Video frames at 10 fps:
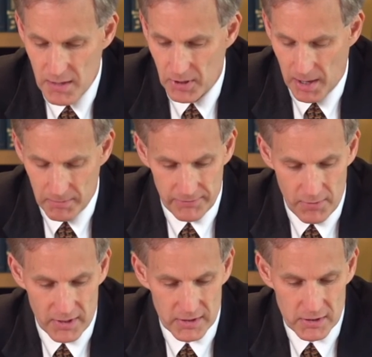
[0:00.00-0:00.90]
But I'm going to
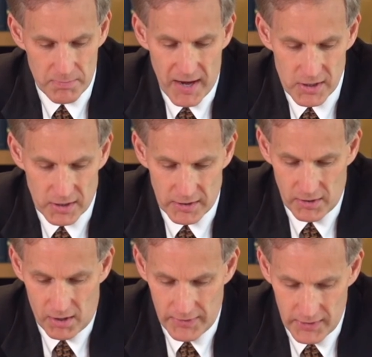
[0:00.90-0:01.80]
focus especially
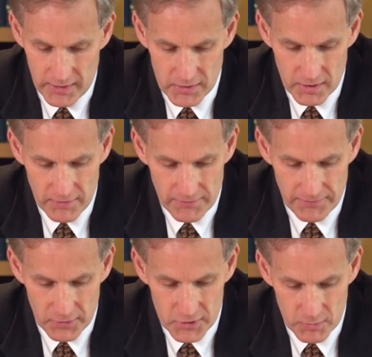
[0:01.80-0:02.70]
on these
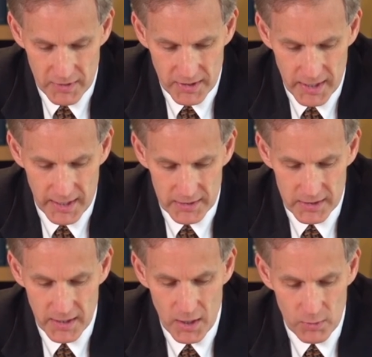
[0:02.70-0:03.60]
first three
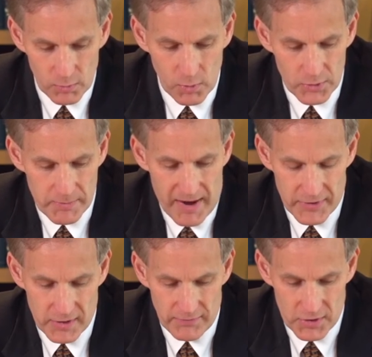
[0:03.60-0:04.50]
things rules about
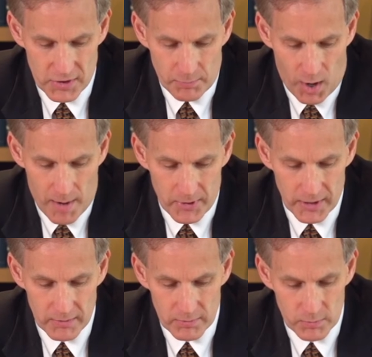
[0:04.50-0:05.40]
the division of
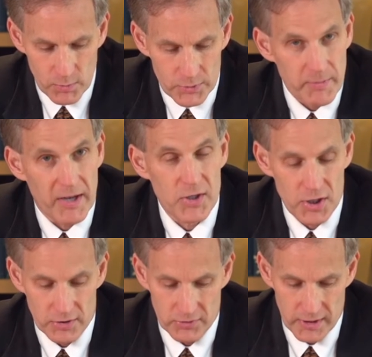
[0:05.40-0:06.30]
property, rules about
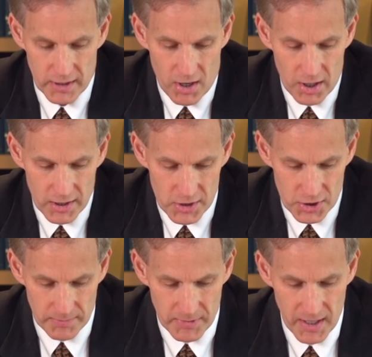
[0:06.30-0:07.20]
children and
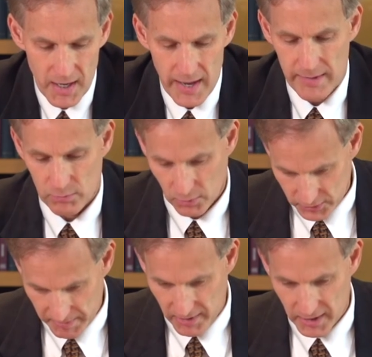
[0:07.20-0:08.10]
guardianship, and
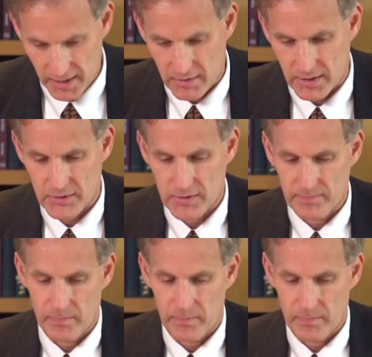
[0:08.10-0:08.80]
rules about inheritance.